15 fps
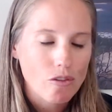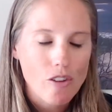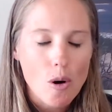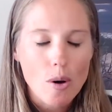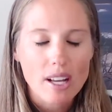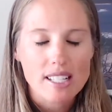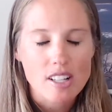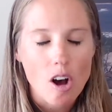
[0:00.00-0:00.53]

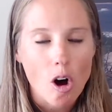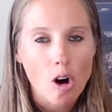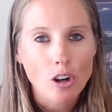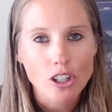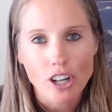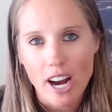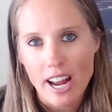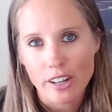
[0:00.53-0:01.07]
focus all
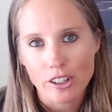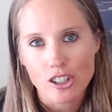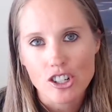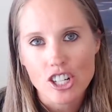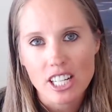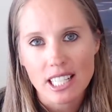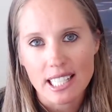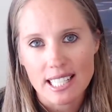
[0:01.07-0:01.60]
your
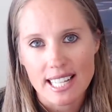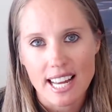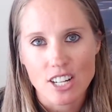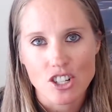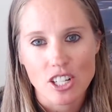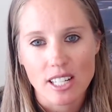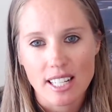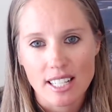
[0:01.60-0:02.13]
energy and
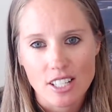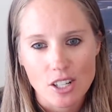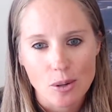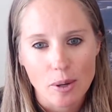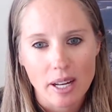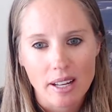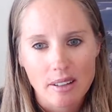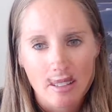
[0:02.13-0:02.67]
intention into
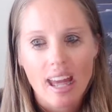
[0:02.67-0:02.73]
it.